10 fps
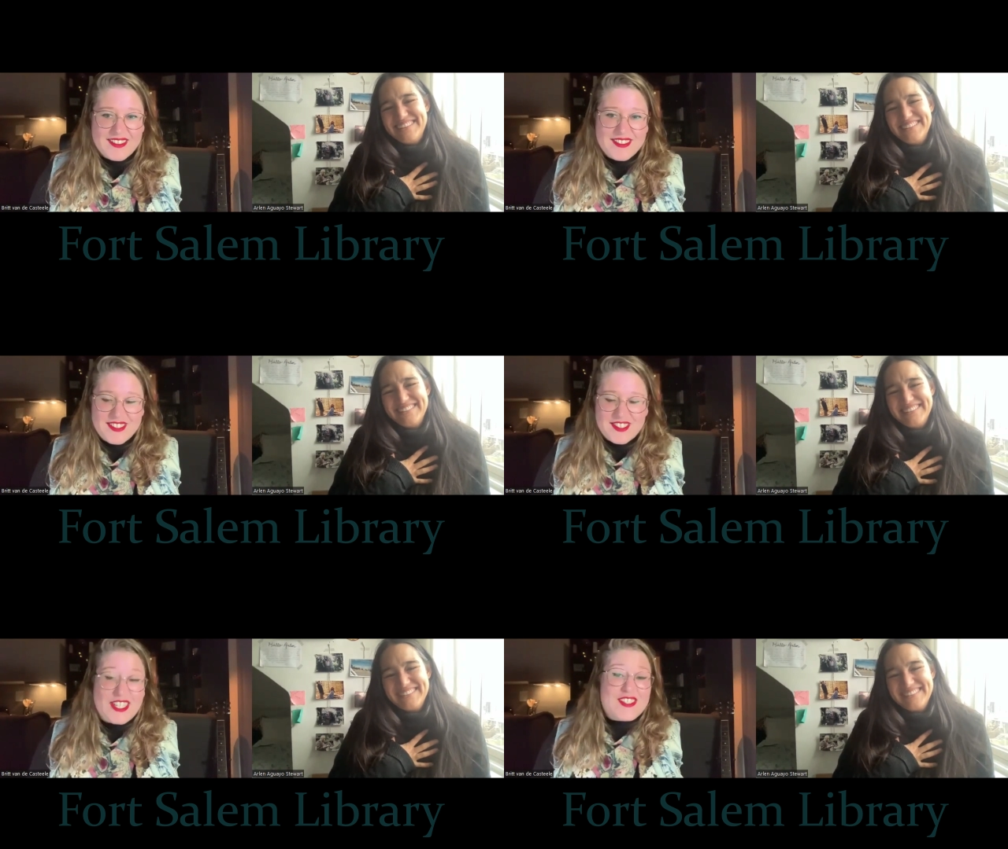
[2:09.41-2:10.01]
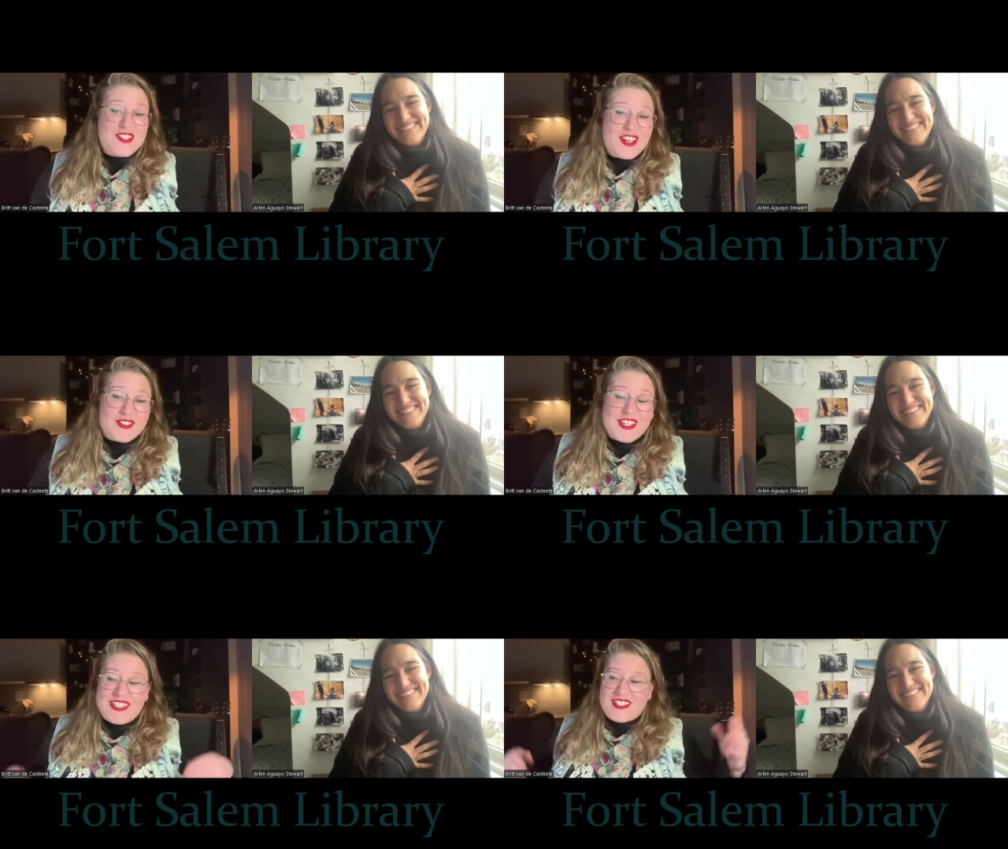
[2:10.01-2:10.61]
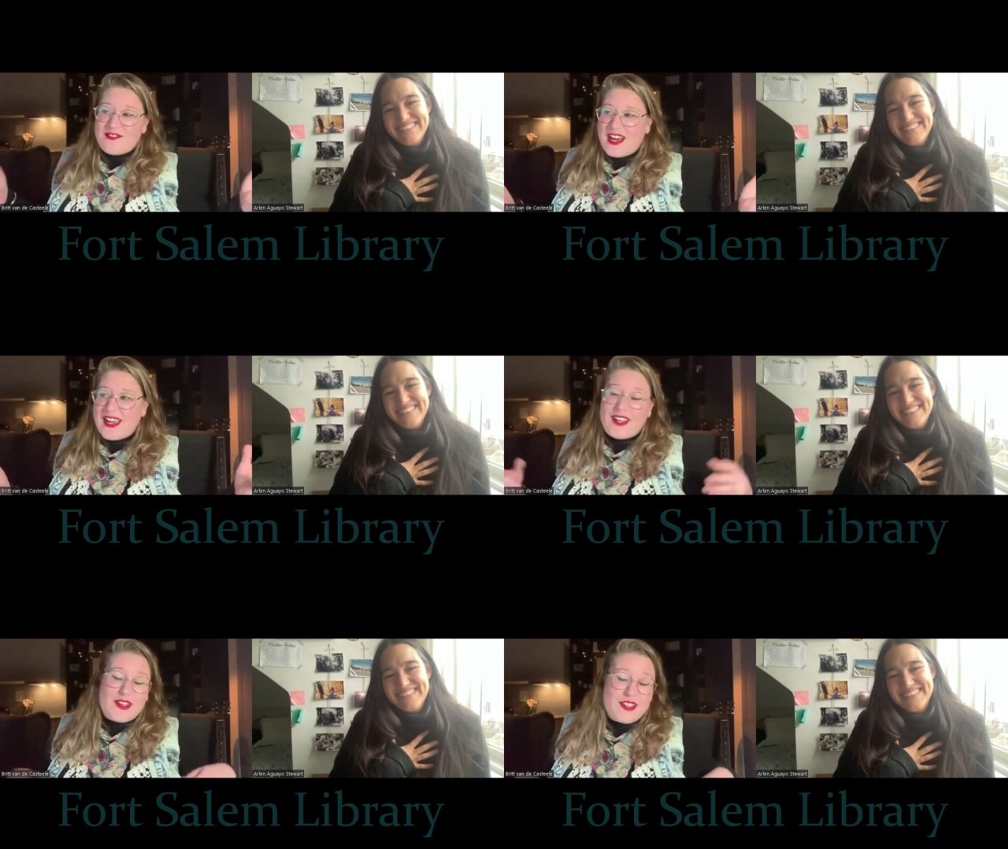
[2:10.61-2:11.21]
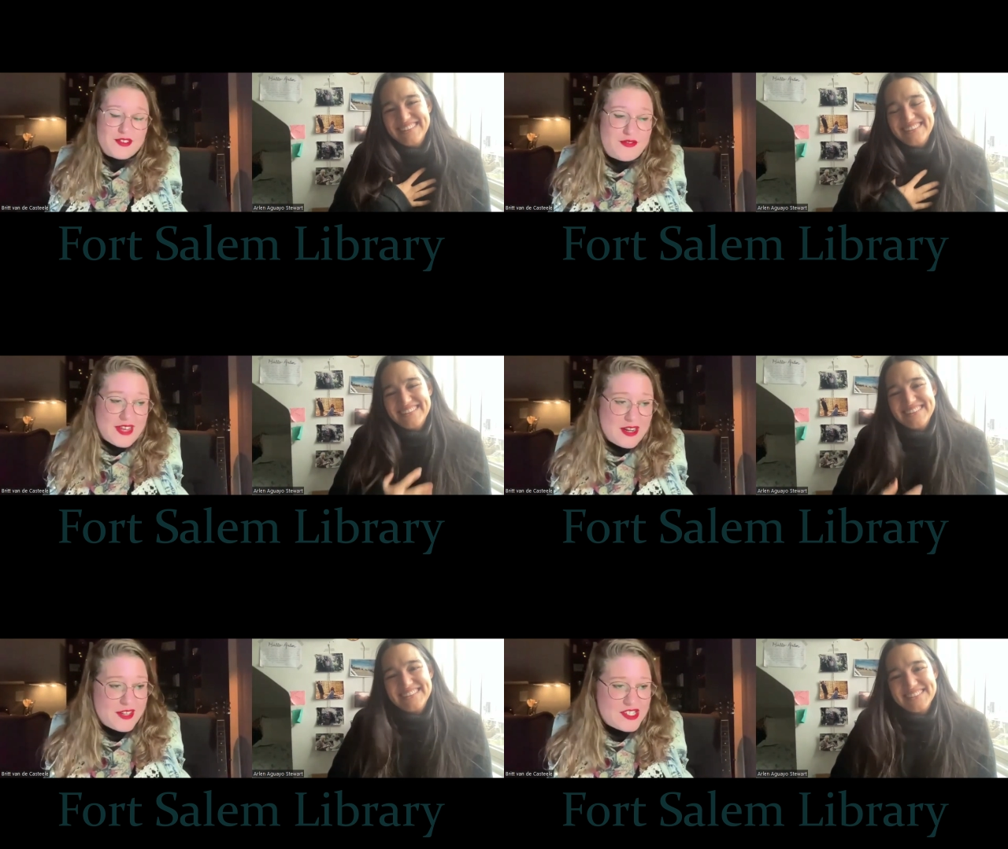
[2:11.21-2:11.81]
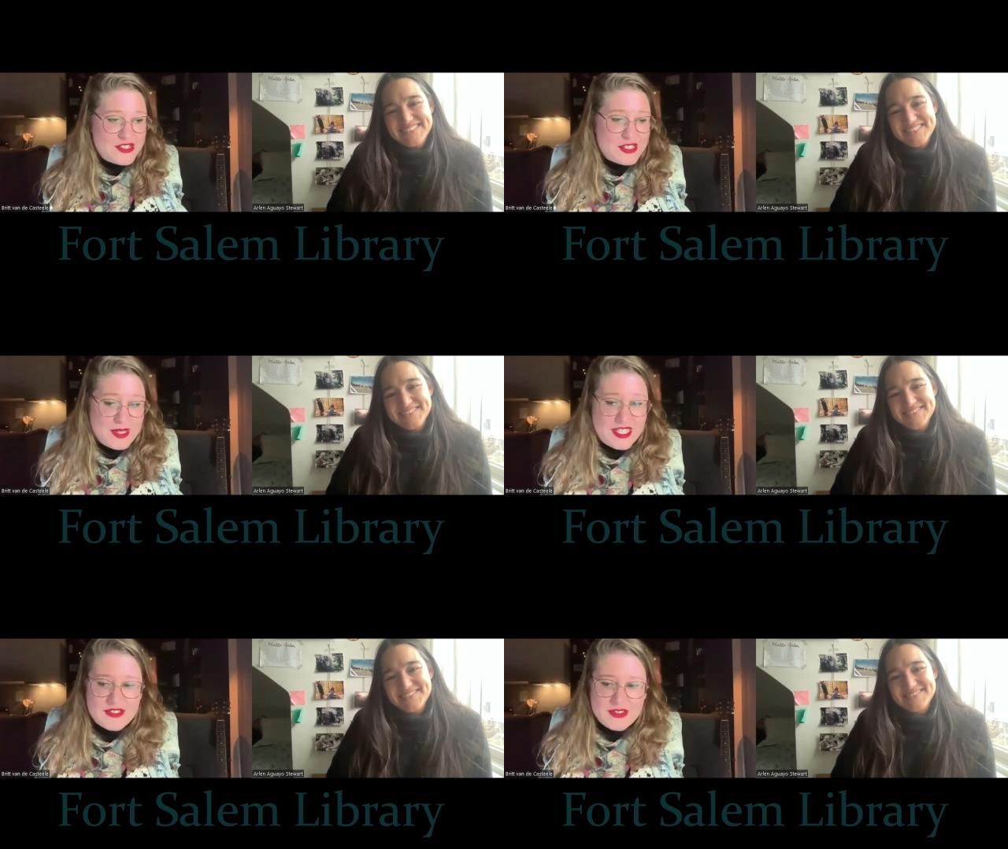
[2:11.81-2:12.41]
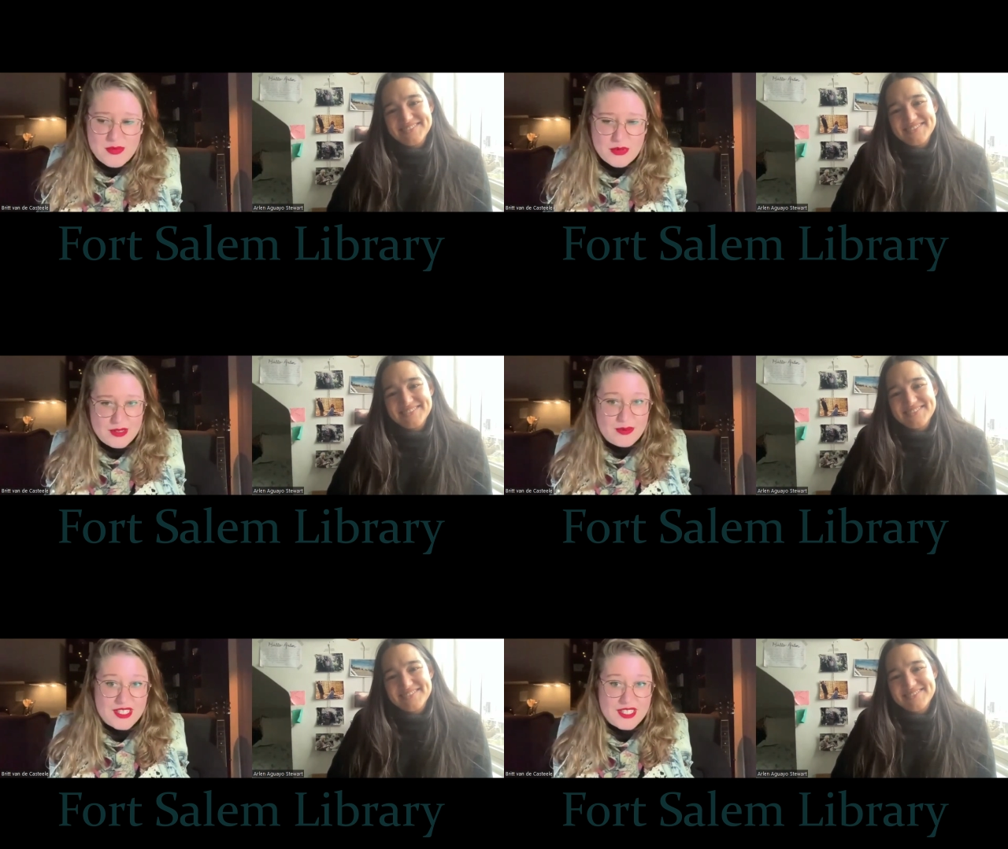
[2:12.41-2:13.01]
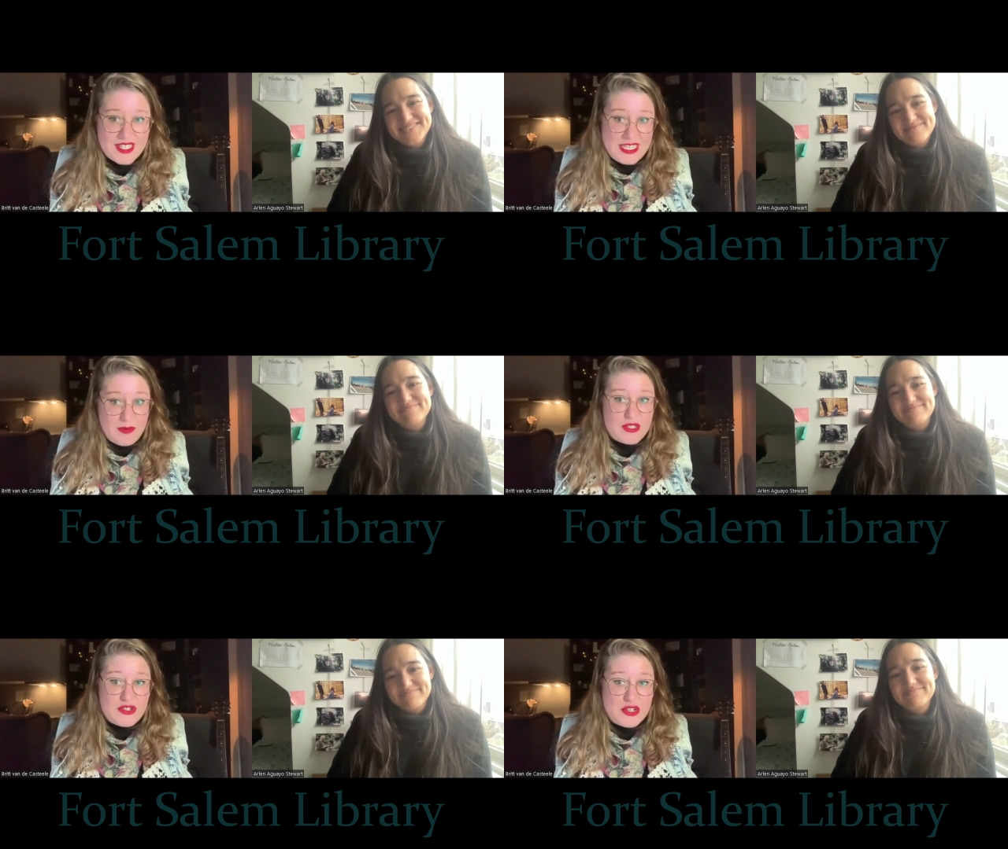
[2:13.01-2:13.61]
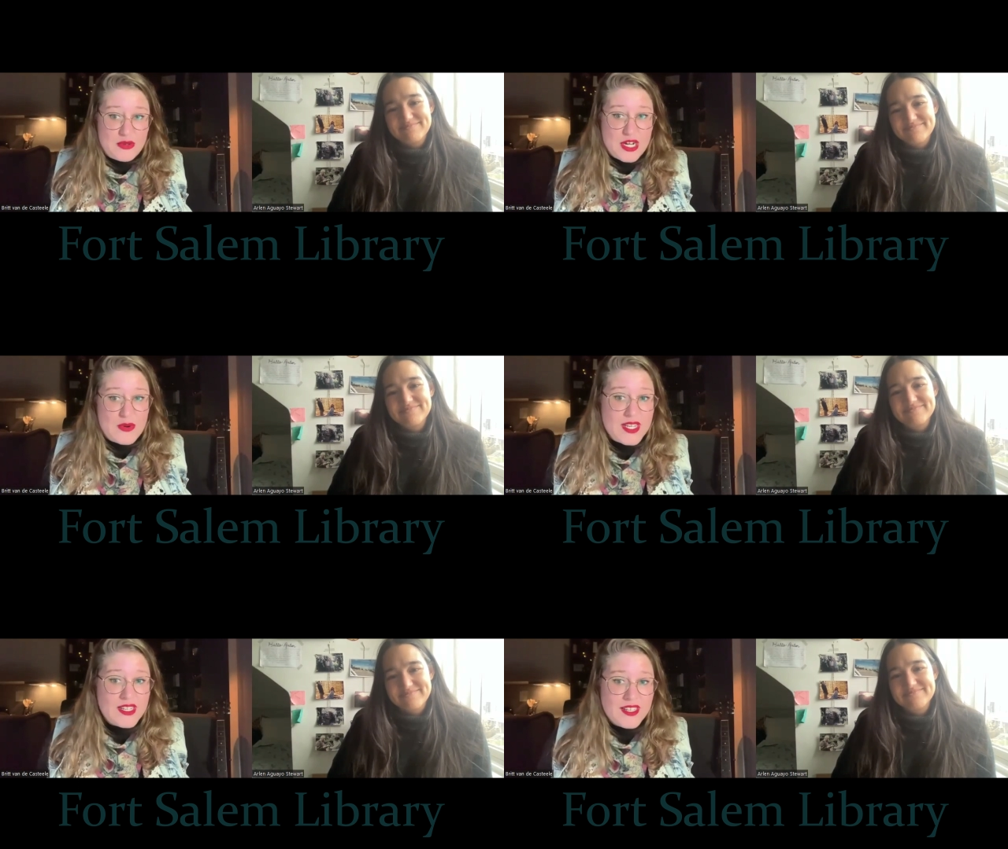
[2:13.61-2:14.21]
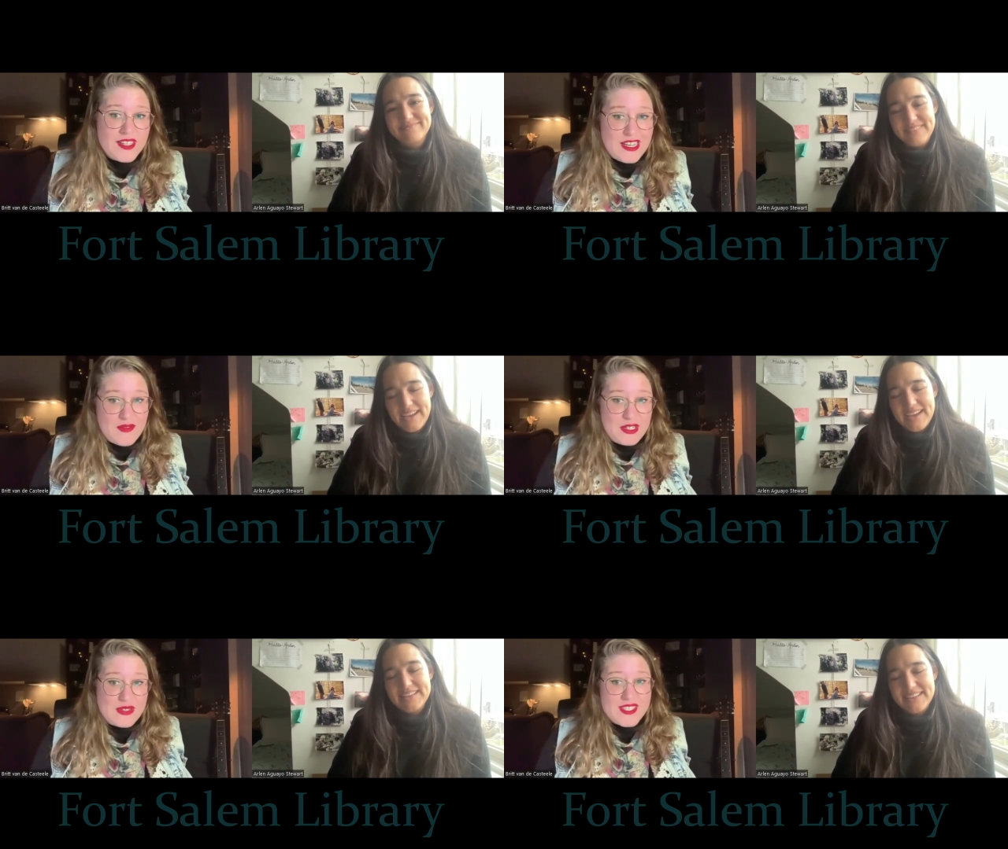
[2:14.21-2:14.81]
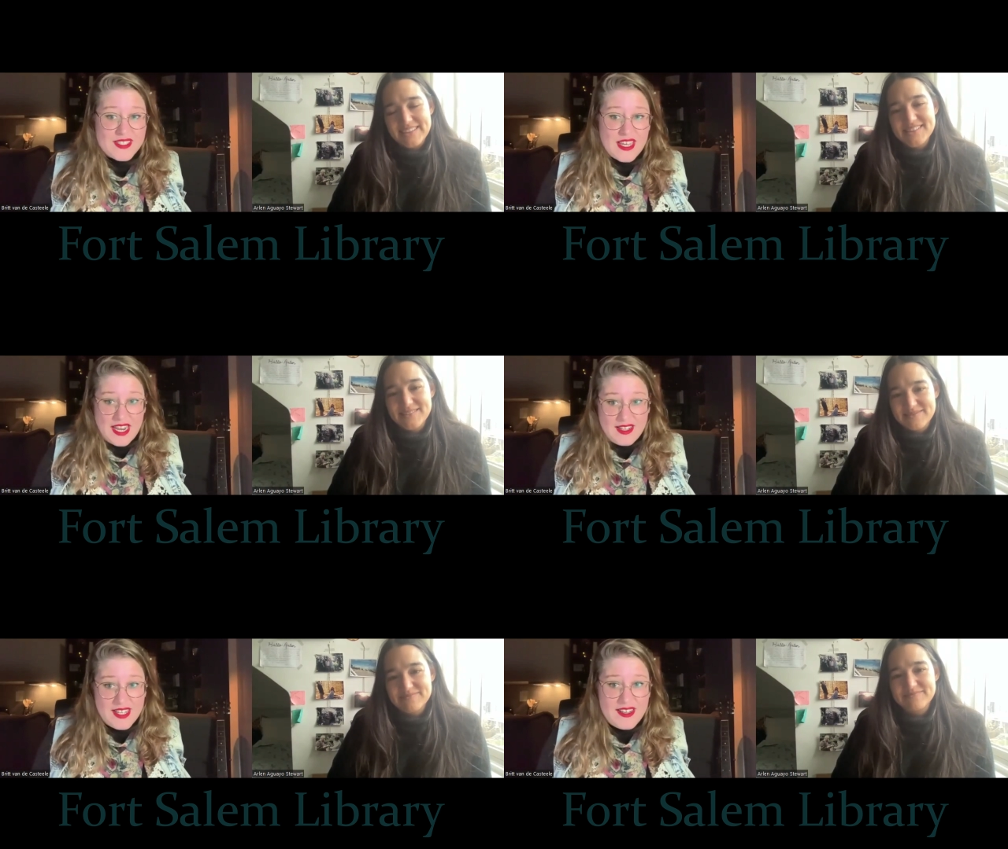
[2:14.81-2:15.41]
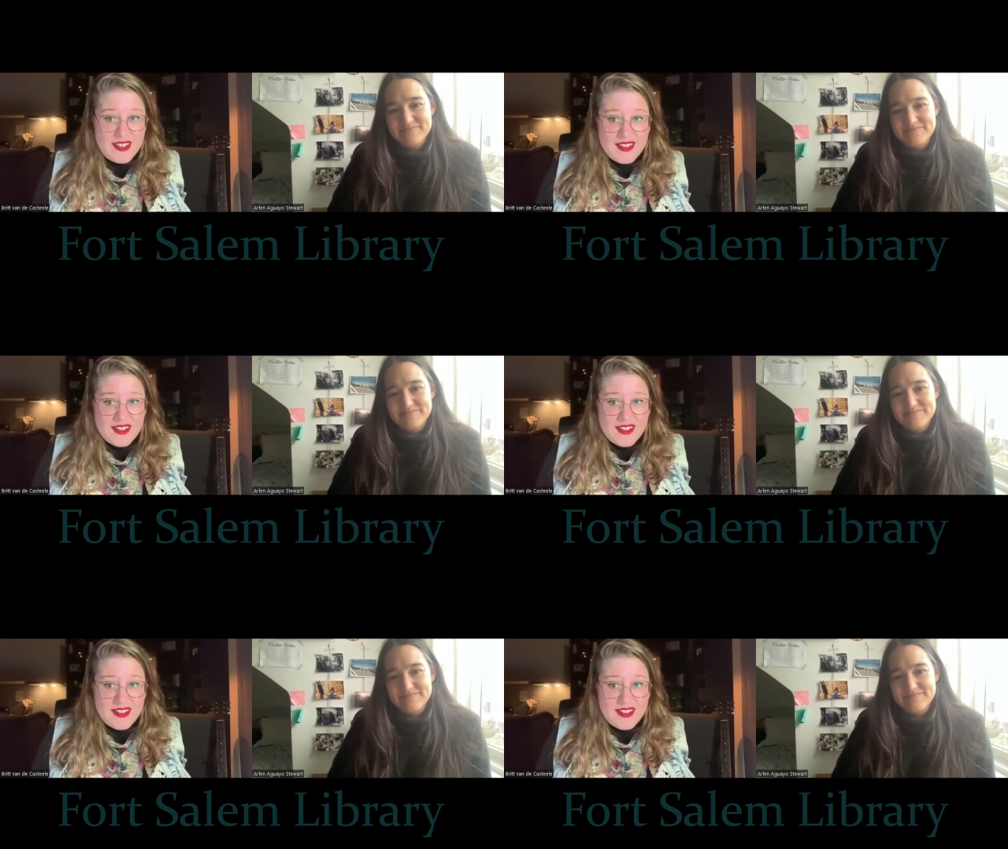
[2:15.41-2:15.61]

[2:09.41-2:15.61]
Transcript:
Speaker 1: Oh. So that's another reason why the, the fan fiction to me is so important because it keeps the show going even yeah, though it ended.